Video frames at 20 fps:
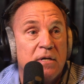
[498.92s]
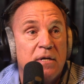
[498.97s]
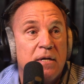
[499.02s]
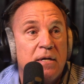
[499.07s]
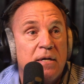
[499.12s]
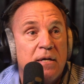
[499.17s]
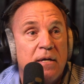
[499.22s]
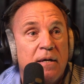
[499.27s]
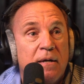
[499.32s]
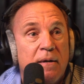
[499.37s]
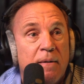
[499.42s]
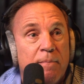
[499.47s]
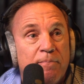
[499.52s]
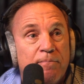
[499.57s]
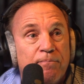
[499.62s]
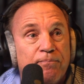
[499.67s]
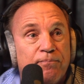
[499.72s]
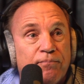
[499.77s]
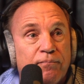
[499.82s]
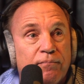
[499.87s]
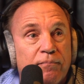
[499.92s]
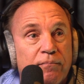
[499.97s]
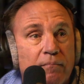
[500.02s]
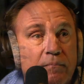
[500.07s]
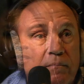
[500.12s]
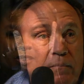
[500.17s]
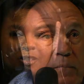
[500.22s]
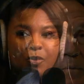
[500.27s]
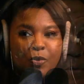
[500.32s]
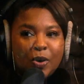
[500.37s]
It's it's amazing.
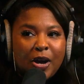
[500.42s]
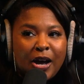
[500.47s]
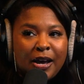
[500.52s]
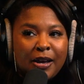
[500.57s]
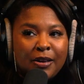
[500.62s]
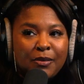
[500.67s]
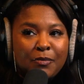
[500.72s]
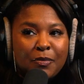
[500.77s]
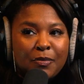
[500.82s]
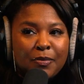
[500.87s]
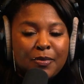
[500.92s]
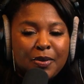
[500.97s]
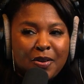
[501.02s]
So I. What do you think